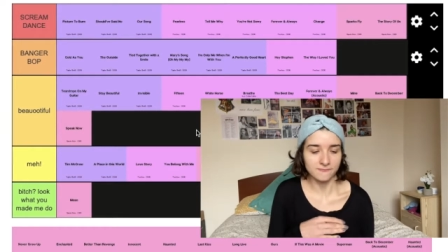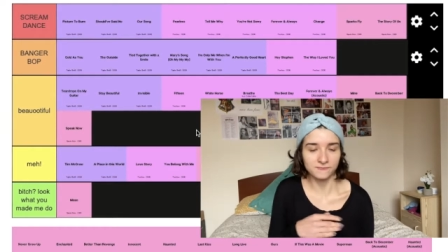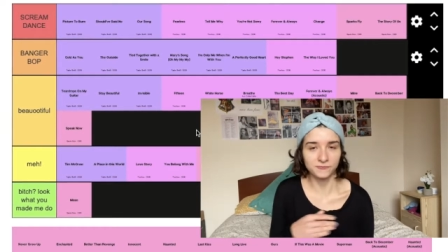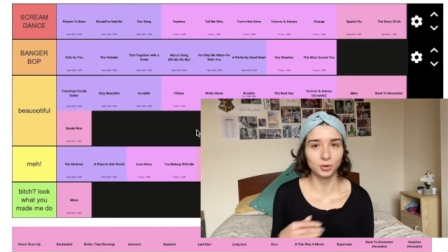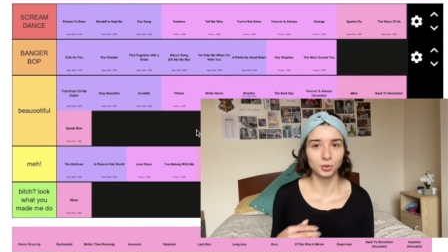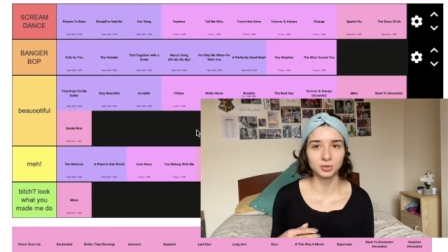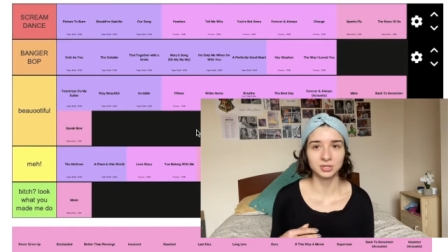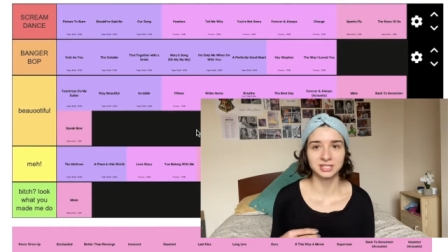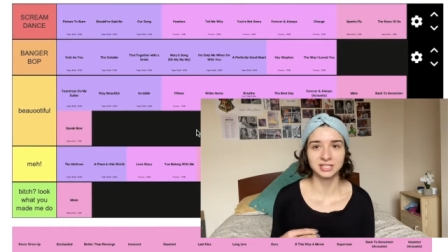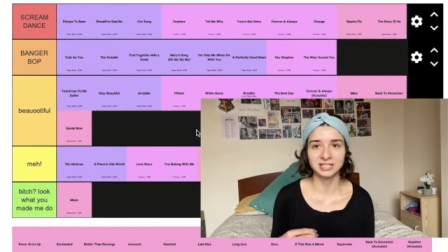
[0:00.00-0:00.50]

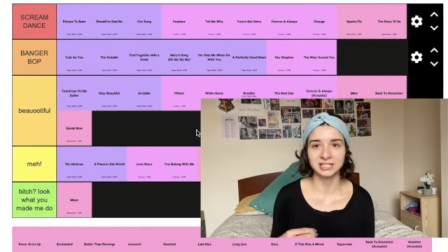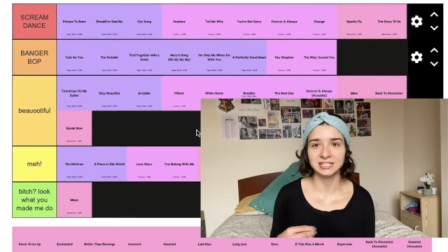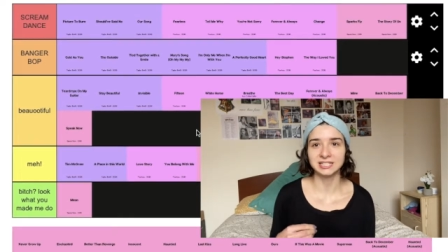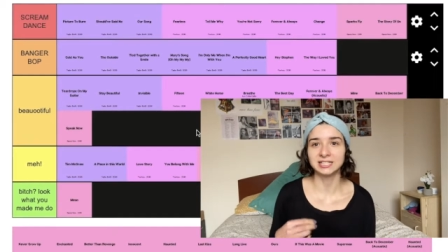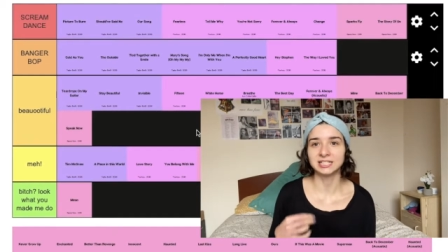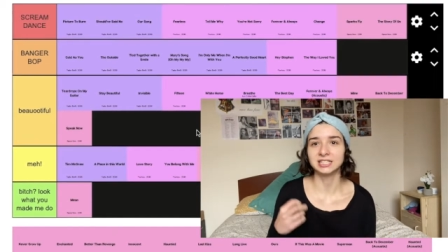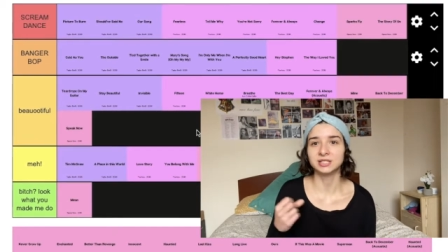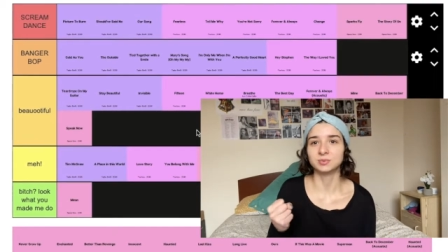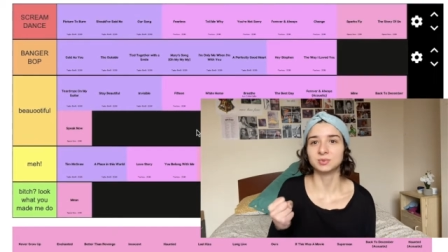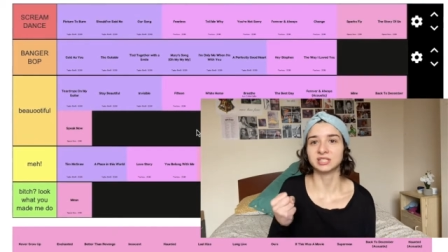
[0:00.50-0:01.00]
14,
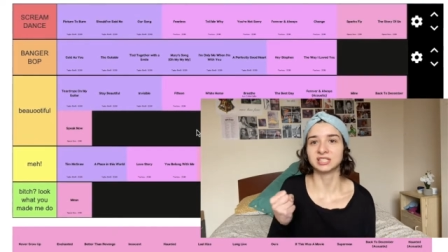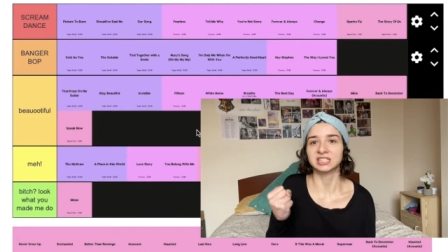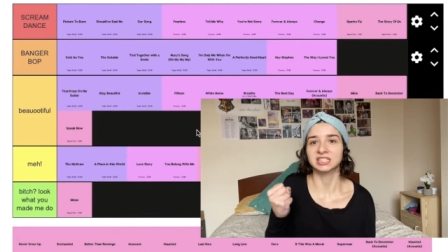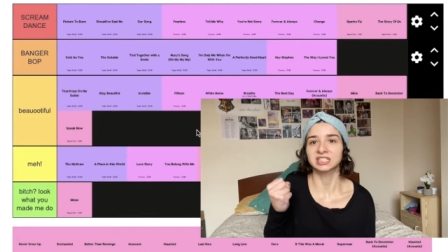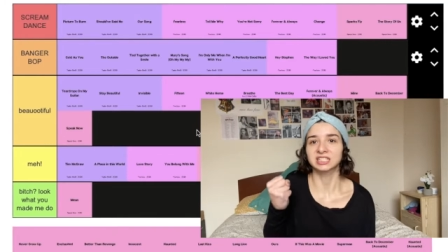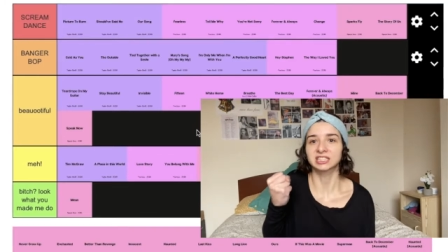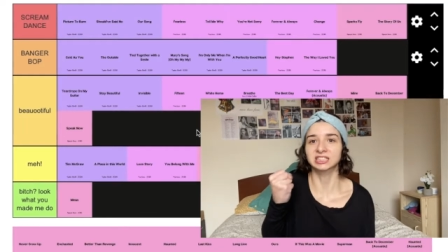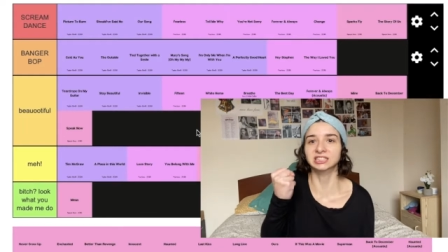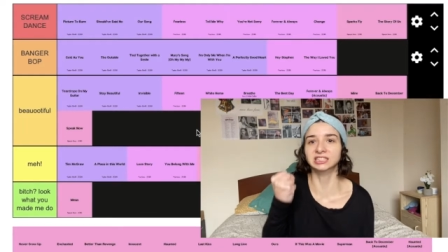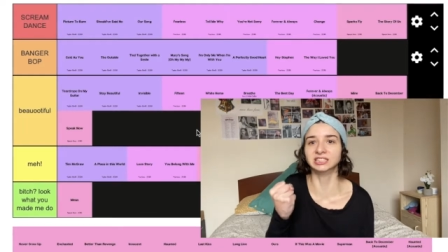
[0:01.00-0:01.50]
and it was
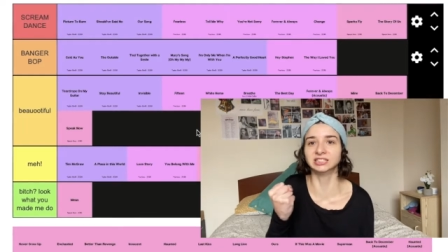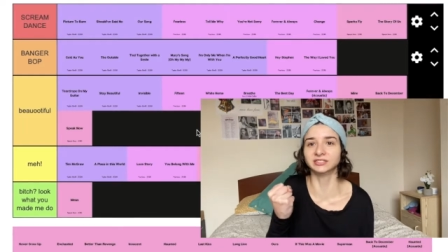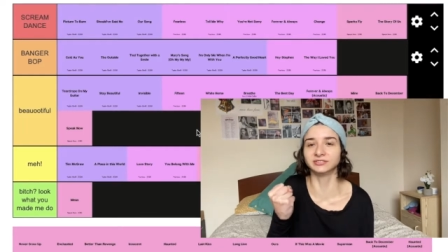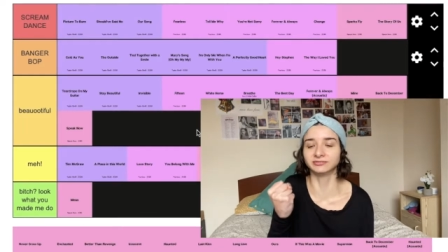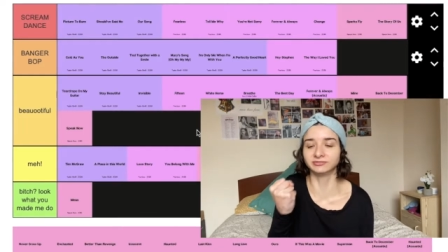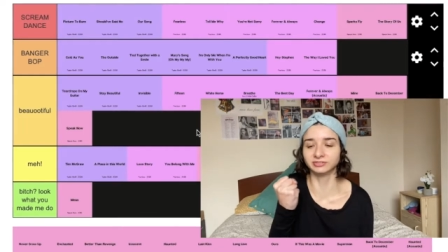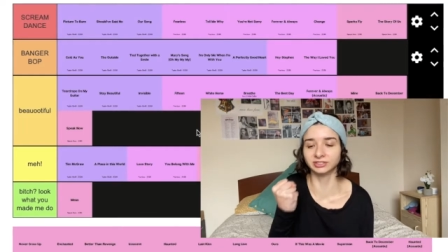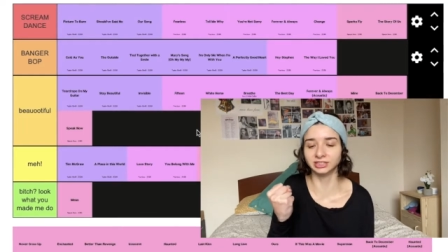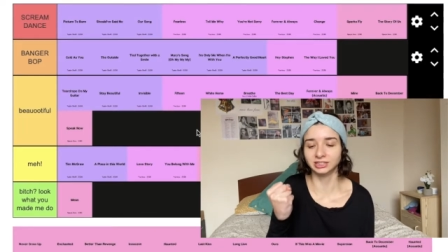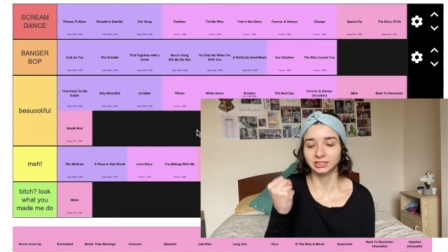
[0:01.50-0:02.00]

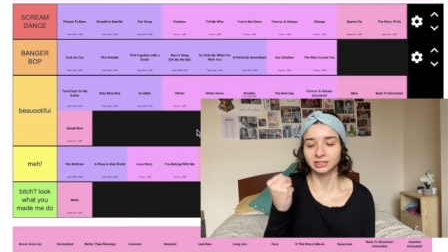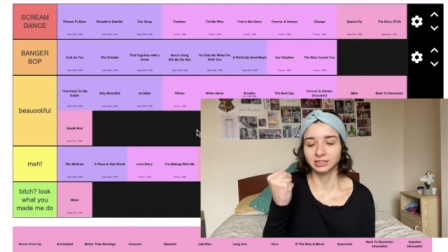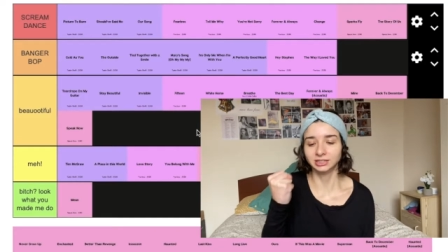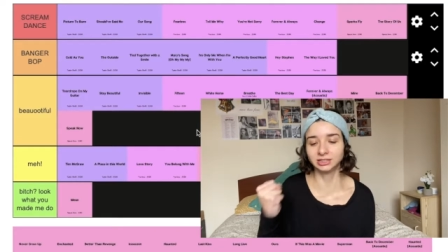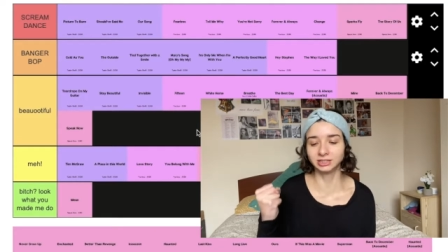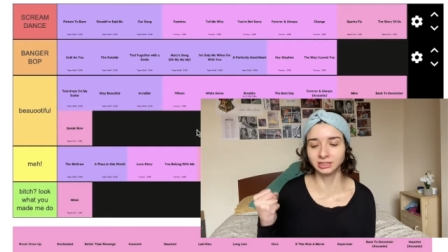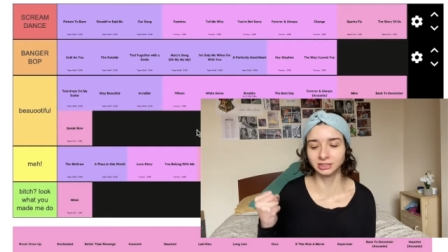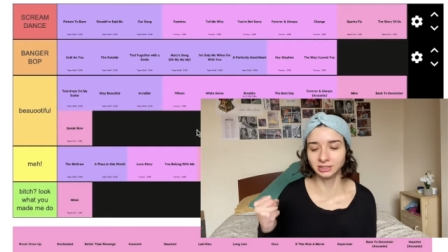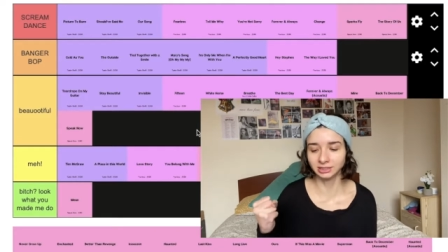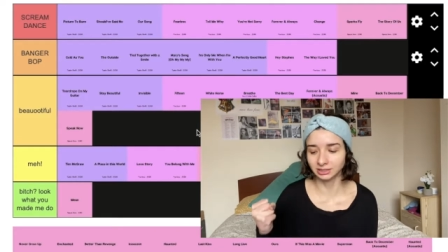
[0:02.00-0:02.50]

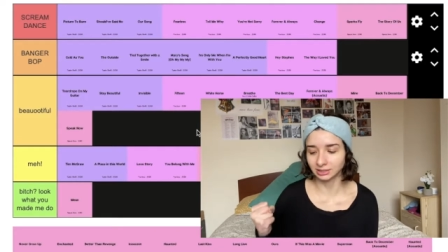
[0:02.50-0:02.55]
everything.